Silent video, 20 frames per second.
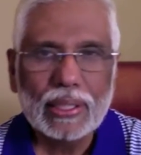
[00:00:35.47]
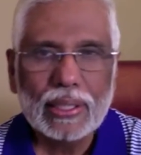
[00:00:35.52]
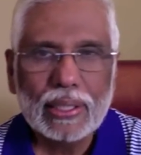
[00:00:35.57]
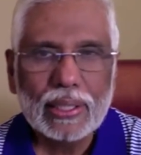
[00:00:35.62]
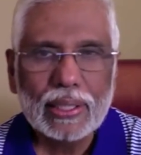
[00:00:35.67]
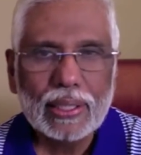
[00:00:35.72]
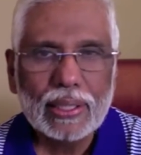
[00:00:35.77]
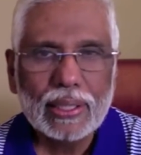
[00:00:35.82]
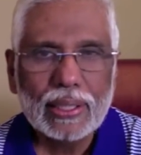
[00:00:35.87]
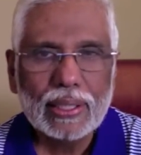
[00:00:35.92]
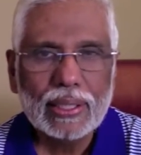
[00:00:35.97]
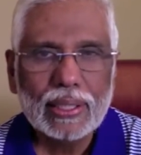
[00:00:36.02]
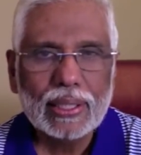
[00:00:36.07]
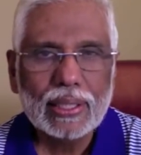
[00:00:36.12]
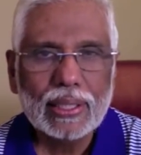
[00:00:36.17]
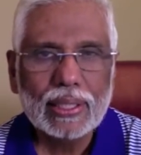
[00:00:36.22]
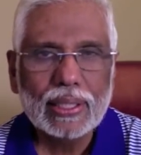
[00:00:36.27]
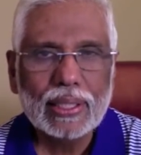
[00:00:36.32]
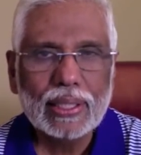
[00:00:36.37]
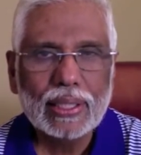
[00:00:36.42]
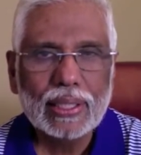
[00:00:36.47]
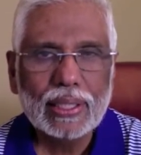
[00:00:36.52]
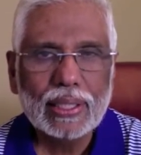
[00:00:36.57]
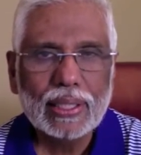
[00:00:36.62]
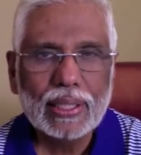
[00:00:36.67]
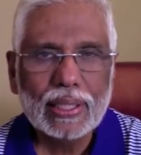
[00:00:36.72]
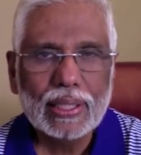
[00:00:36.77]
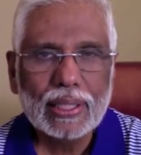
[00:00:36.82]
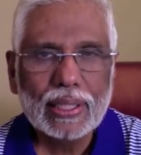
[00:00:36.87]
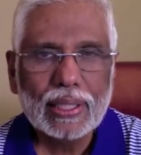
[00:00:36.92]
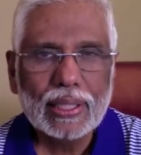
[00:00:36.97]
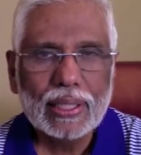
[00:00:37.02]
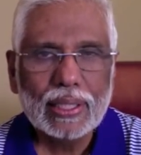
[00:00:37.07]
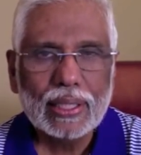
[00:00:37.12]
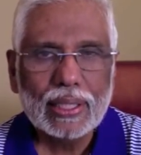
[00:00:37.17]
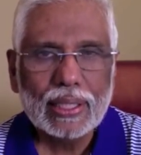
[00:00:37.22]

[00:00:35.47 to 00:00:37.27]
(no one is talking)